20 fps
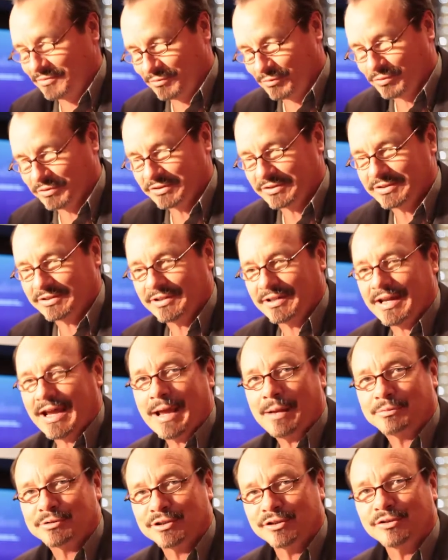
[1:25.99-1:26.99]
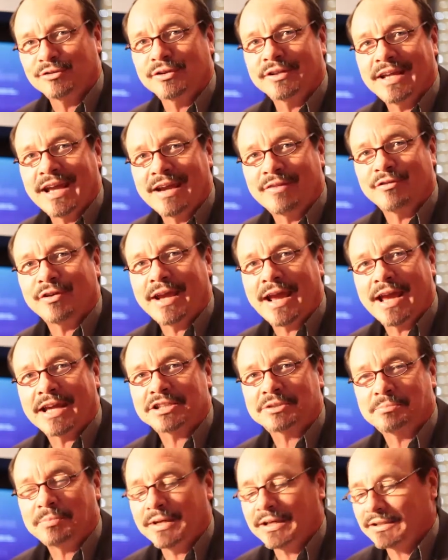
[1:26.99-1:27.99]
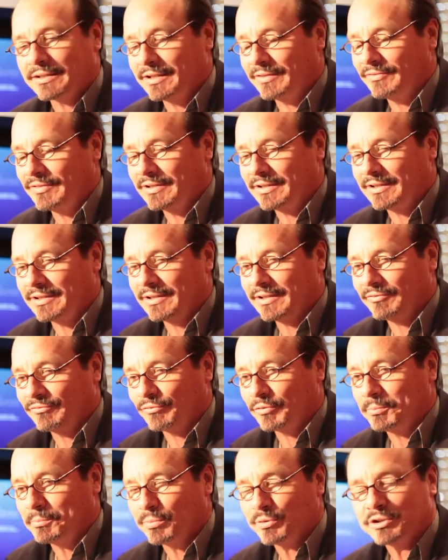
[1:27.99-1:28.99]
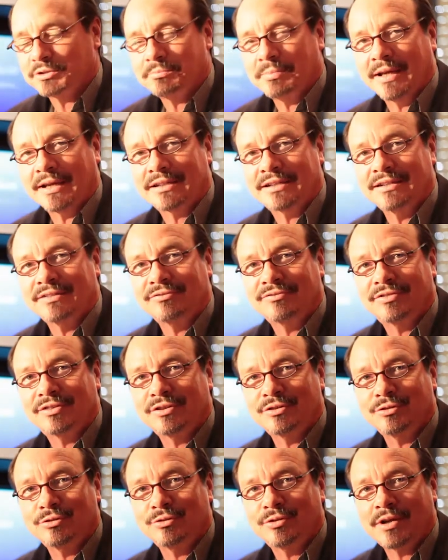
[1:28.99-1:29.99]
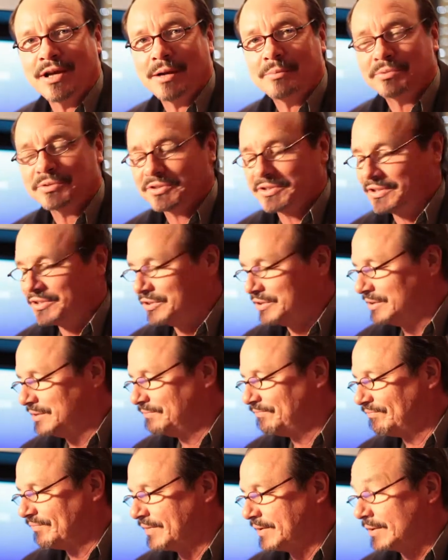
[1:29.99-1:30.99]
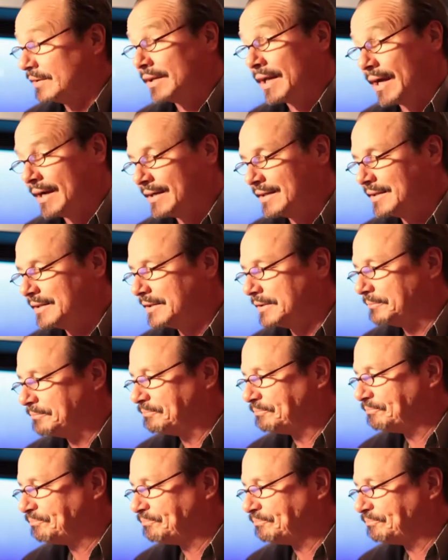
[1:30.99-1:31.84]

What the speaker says: was absolutely every aspect of it, from perspective to composition to lighting.